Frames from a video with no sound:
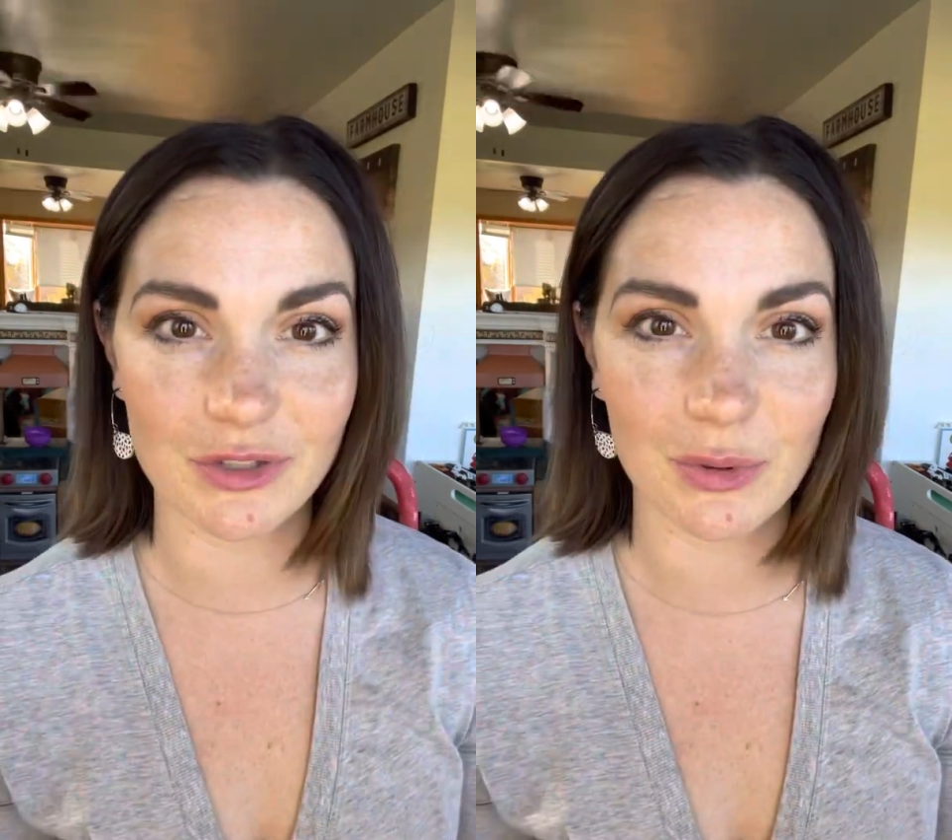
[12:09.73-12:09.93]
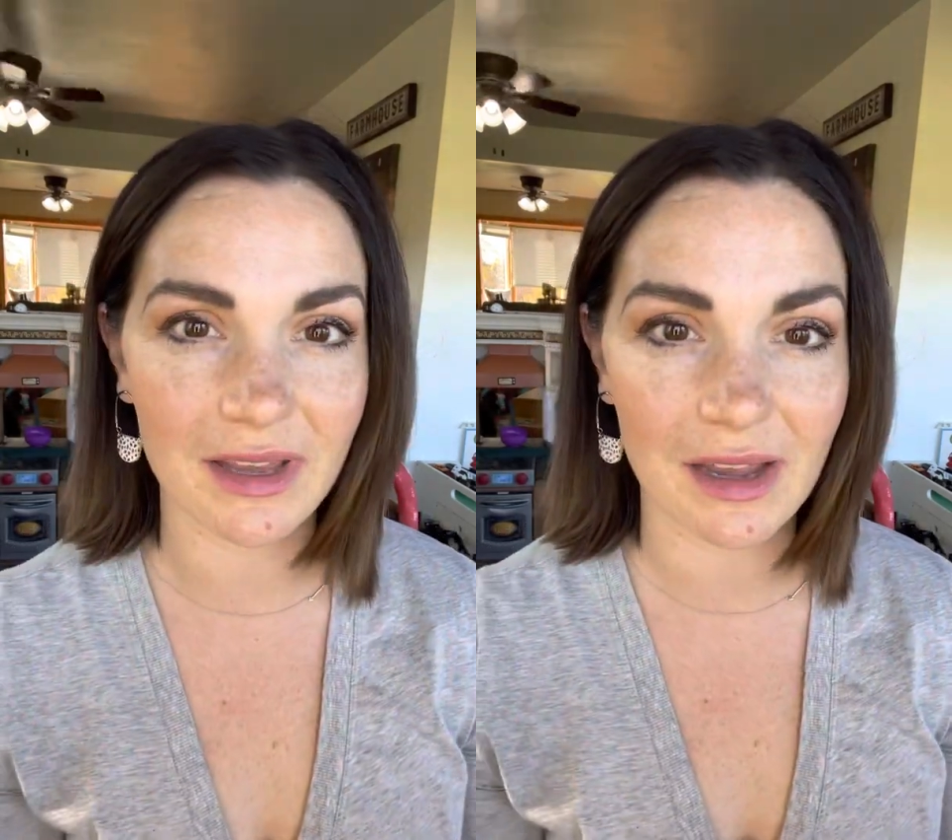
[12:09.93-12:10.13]

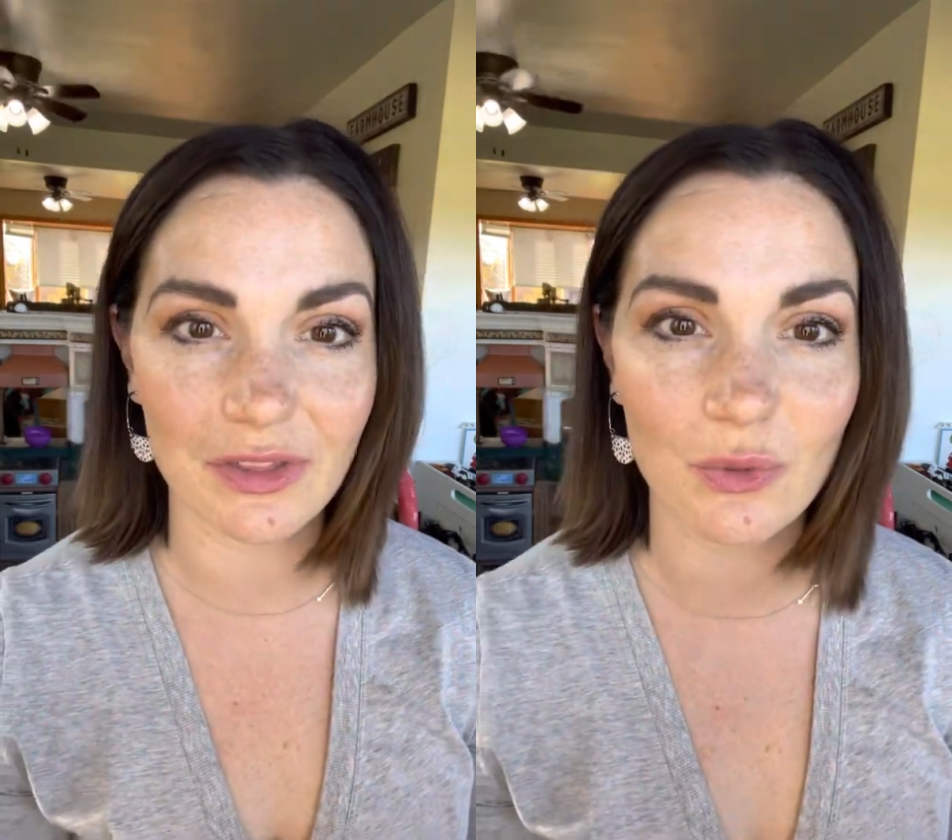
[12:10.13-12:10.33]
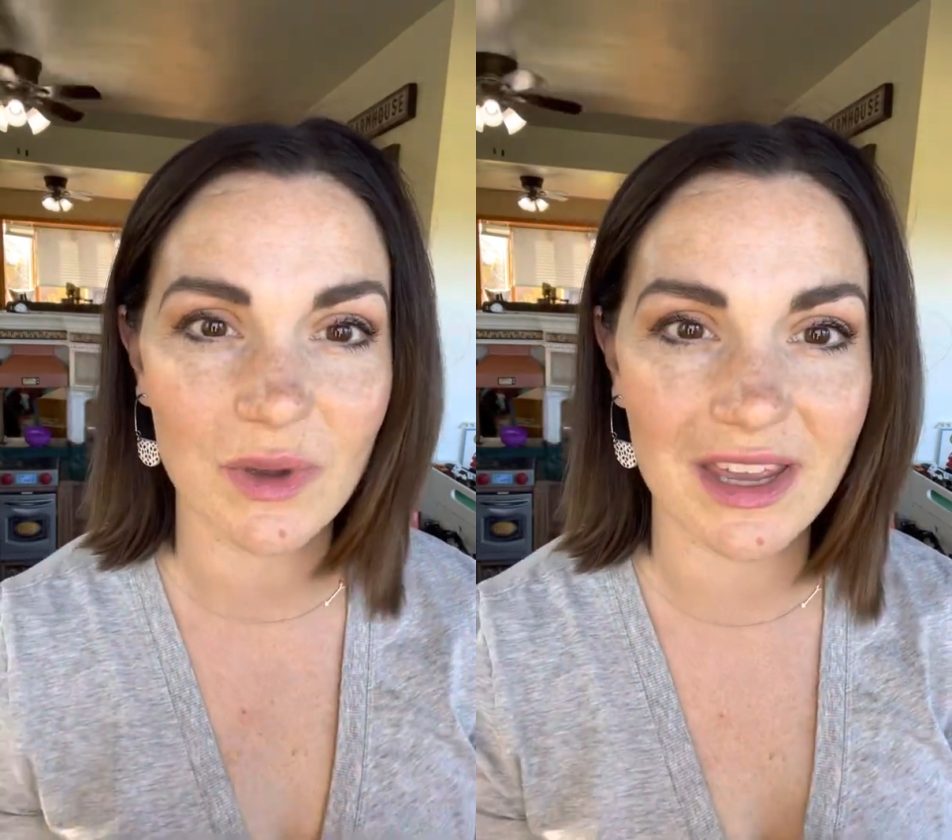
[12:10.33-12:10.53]
do it like on
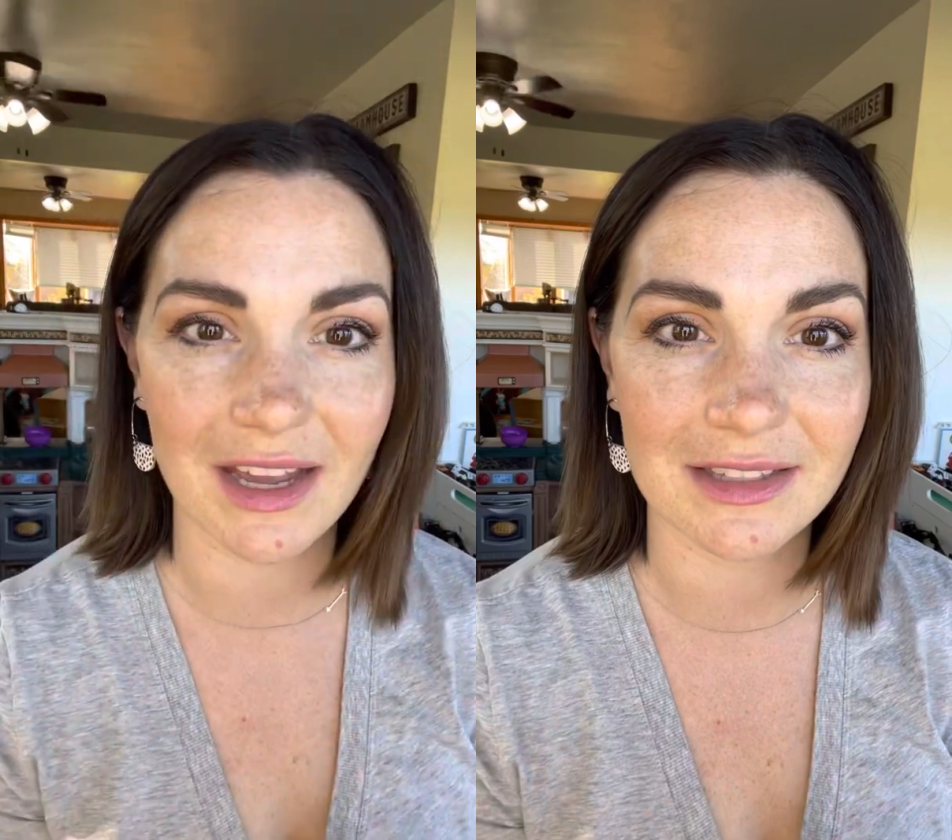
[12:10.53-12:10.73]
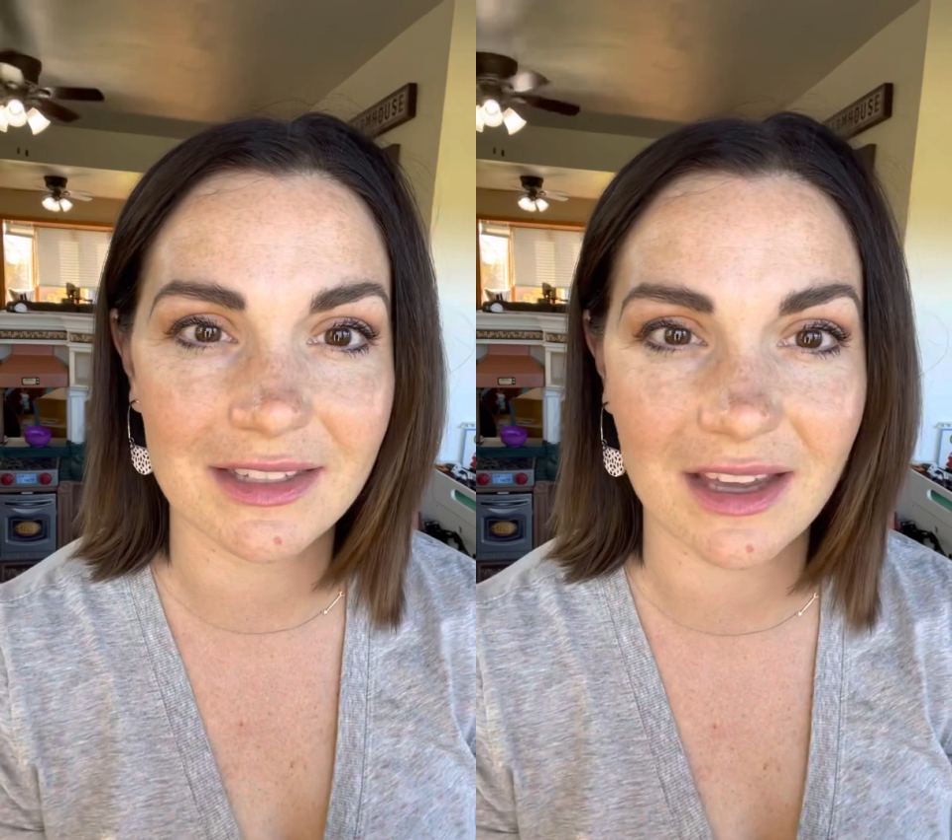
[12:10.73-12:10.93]
the
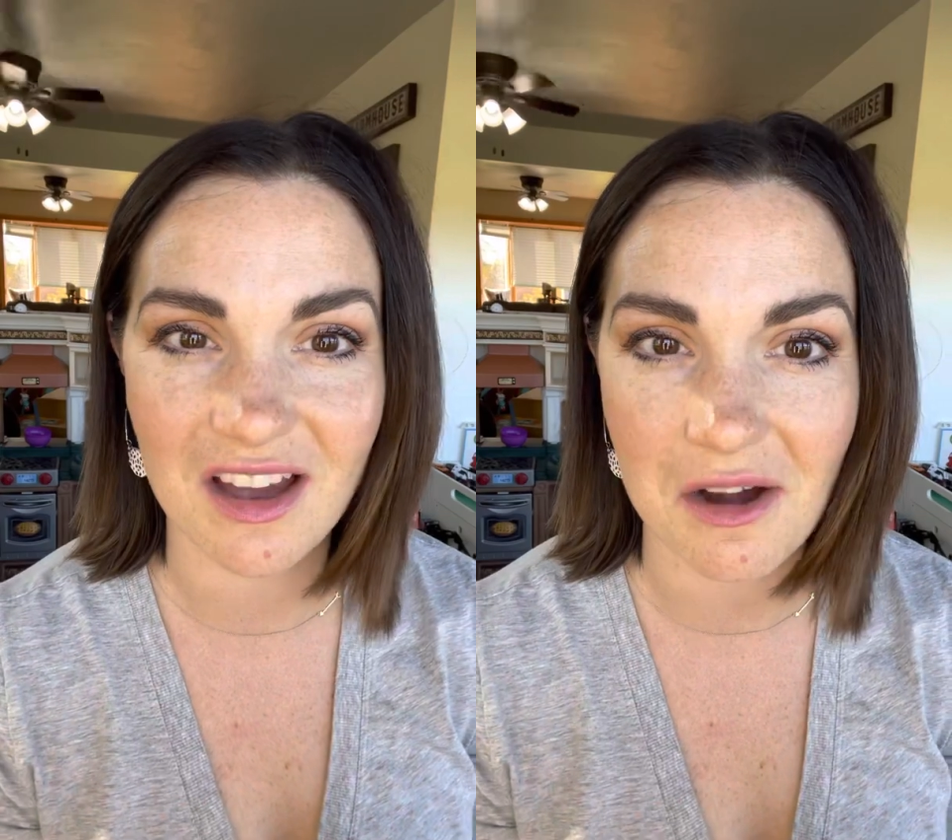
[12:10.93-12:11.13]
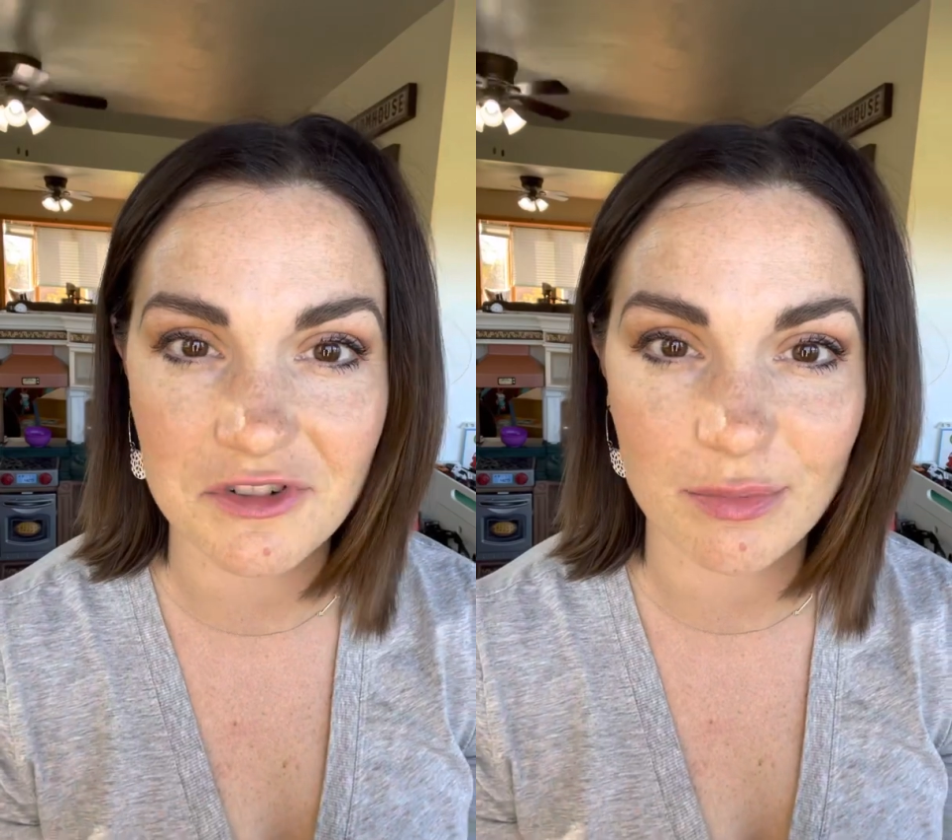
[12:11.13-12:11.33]
weekends, get
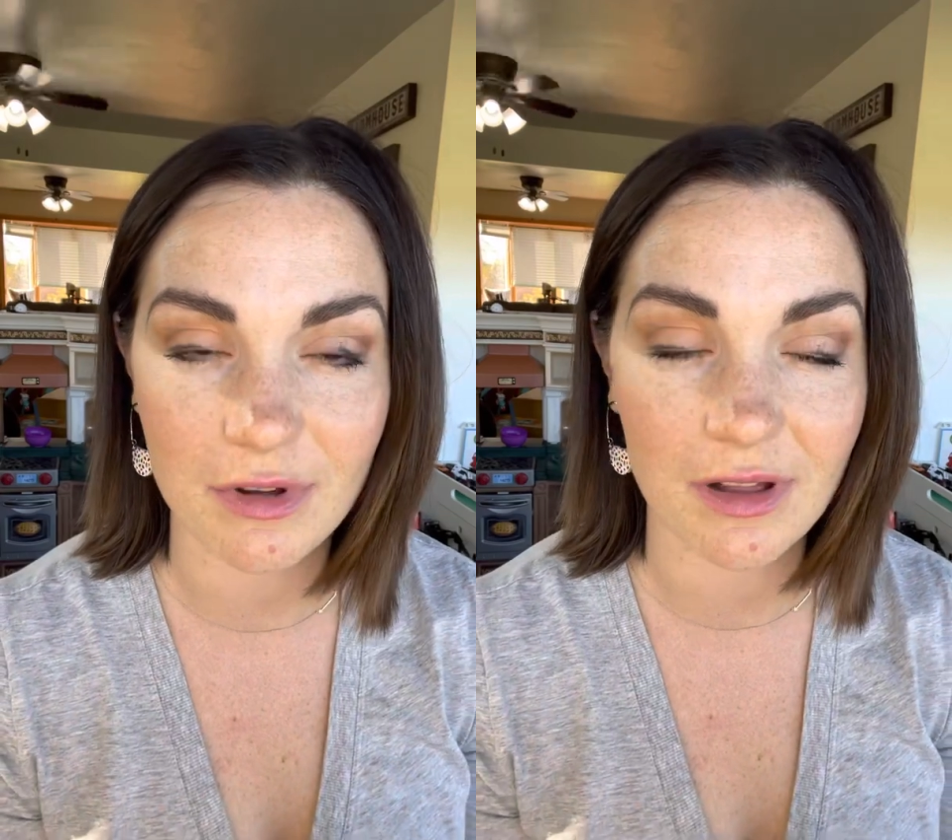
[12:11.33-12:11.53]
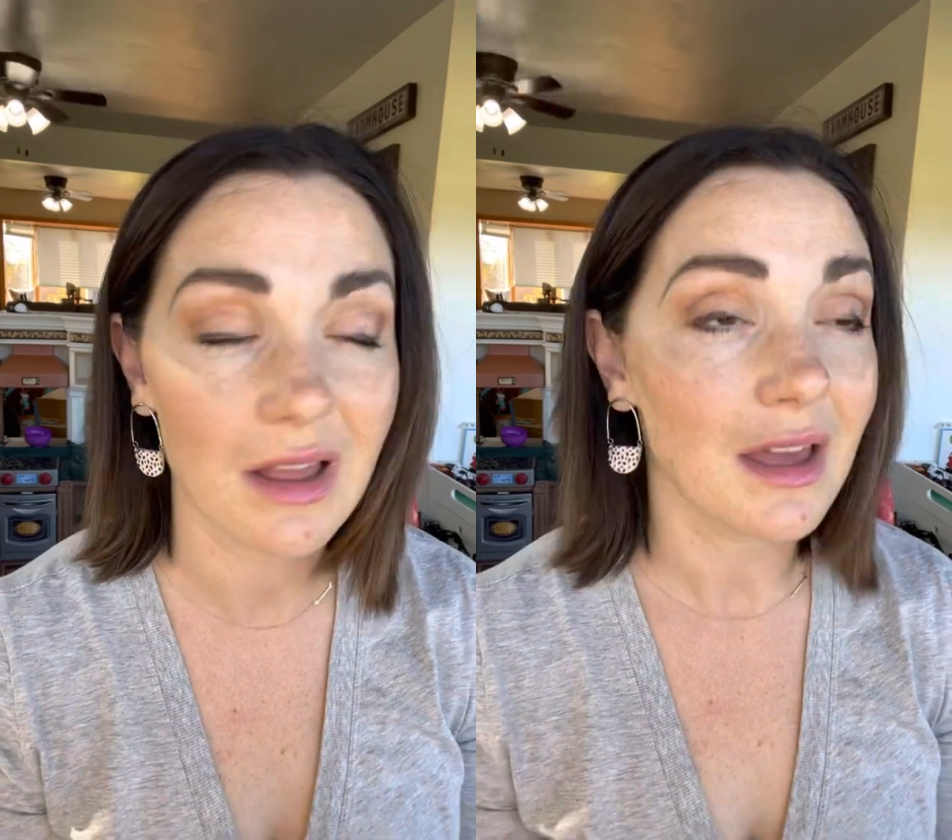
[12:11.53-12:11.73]
comfortable.